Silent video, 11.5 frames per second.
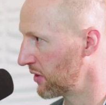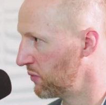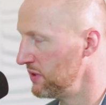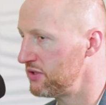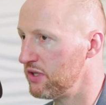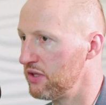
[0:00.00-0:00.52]
Like
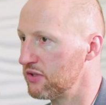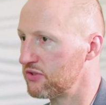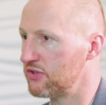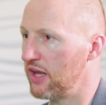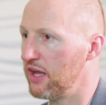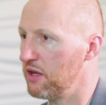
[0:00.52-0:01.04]
we see the
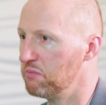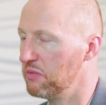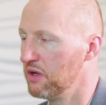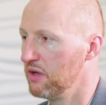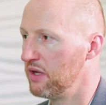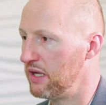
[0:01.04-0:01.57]
same
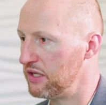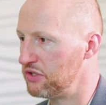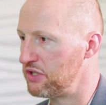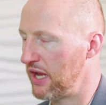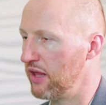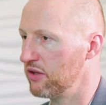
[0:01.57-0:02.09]

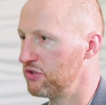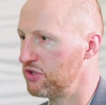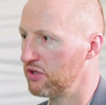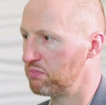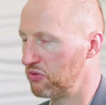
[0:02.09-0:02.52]
intelligent